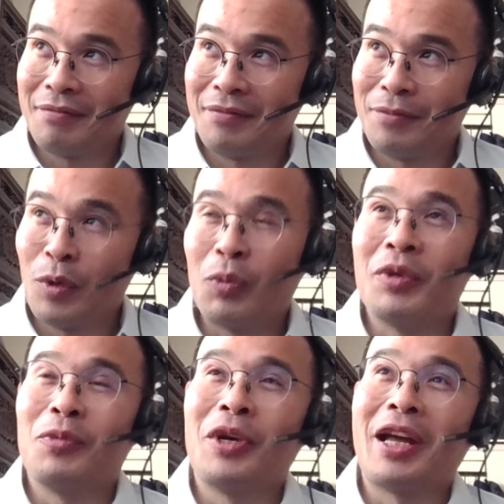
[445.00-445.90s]

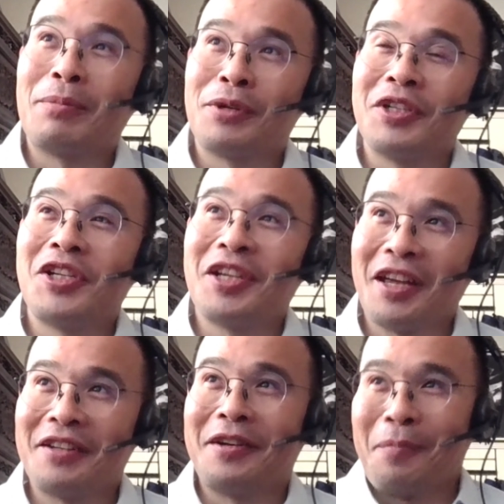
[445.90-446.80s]
what I
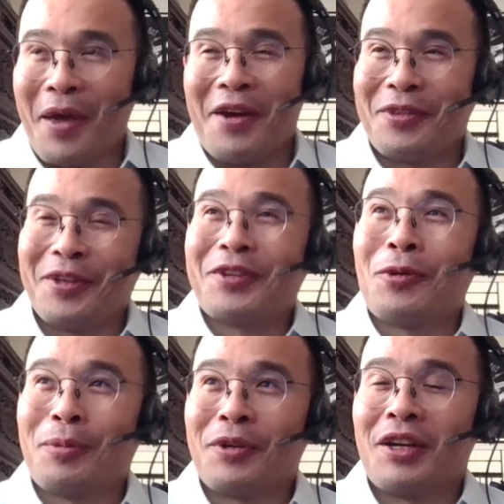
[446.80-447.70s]
appreciated about the
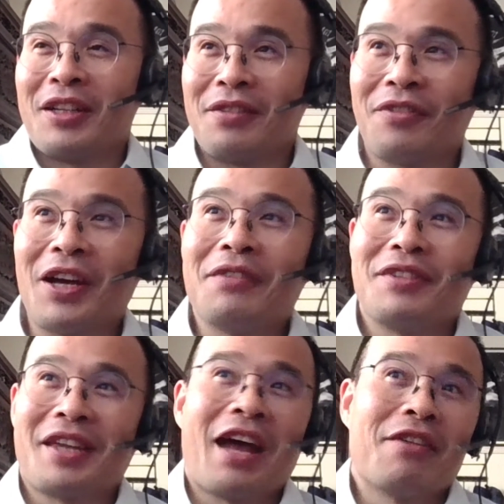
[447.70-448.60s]
corporate 9 to 5
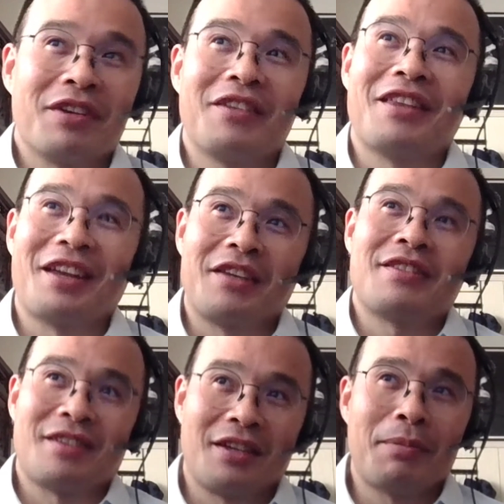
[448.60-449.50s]
is having that
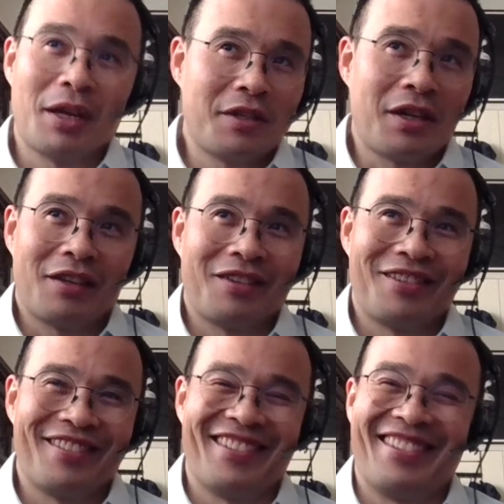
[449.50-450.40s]
steady
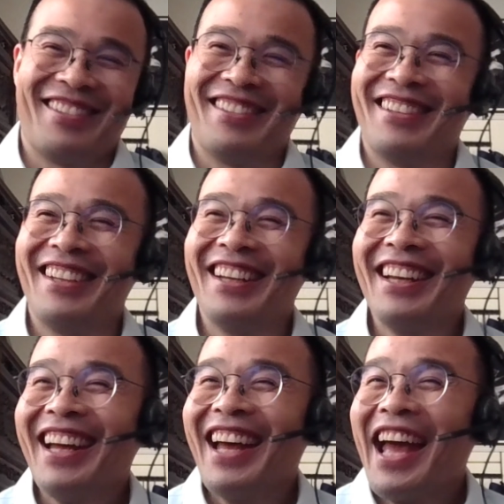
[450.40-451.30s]
paycheck
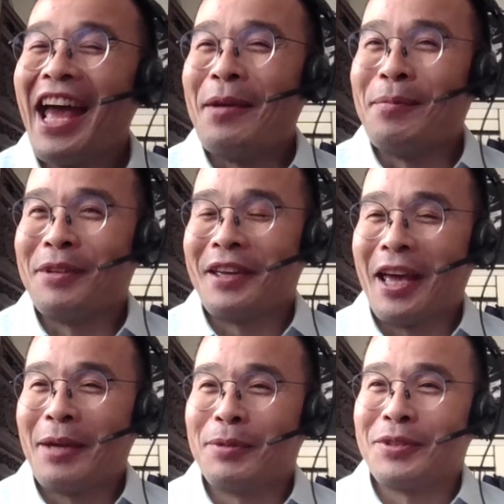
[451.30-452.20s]
and being
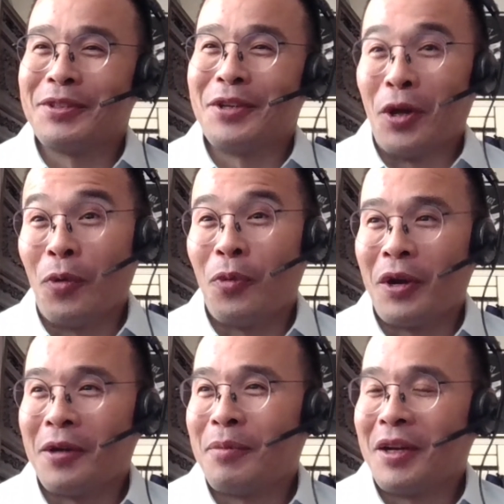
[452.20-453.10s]
able to know
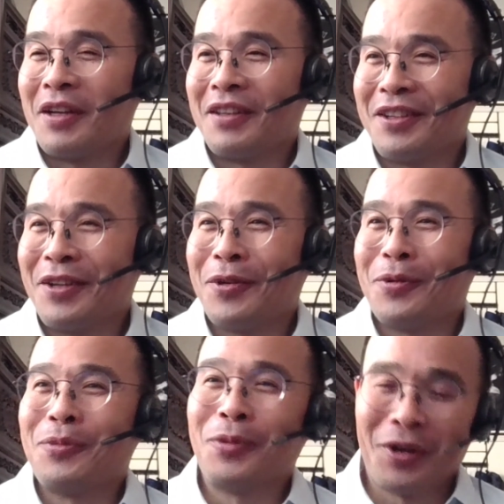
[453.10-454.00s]
where
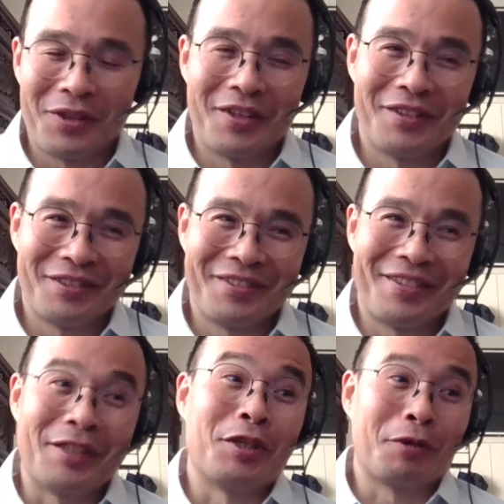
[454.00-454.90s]
where
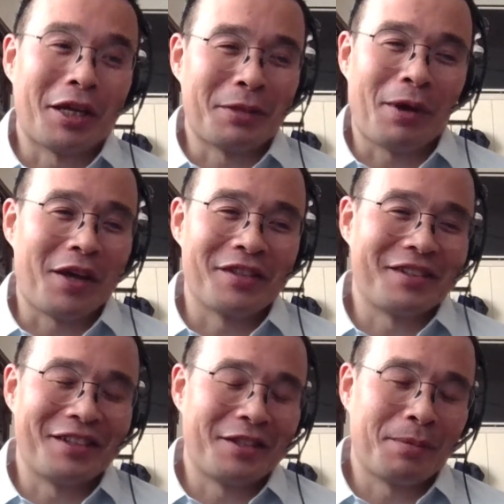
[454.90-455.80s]
the direct
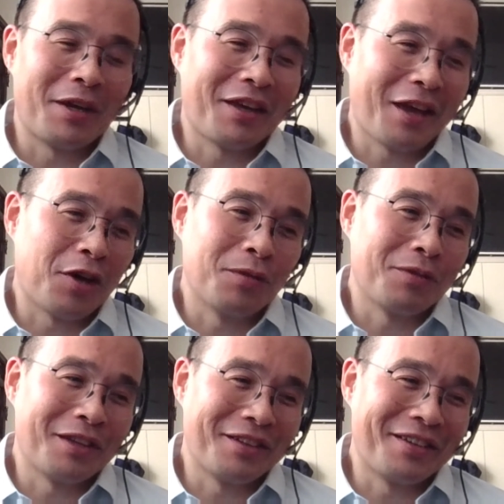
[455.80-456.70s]
deposit into my account
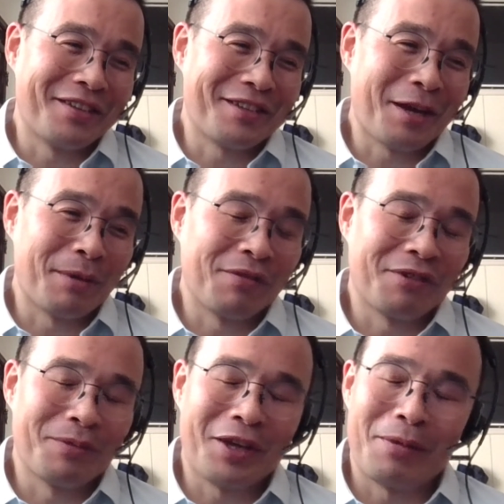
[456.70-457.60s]
that is coming
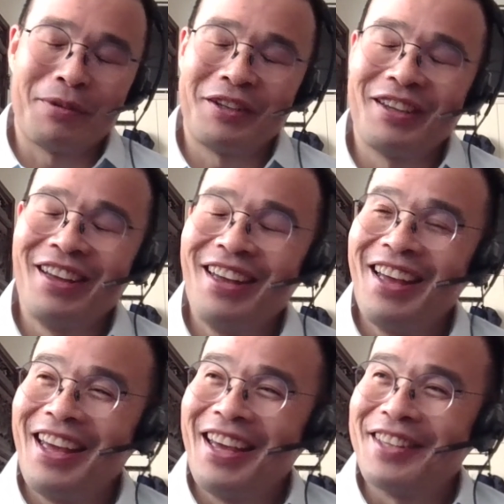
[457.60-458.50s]
from the company.
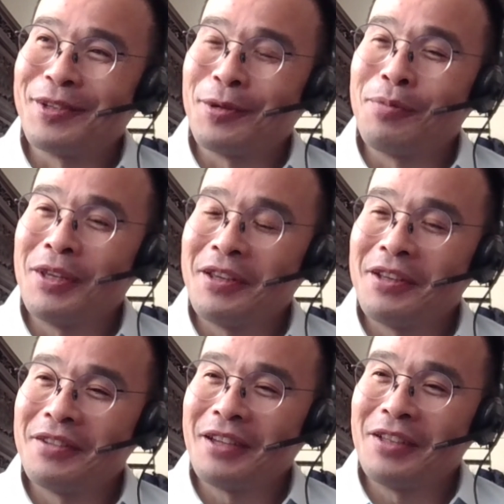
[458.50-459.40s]
And so doing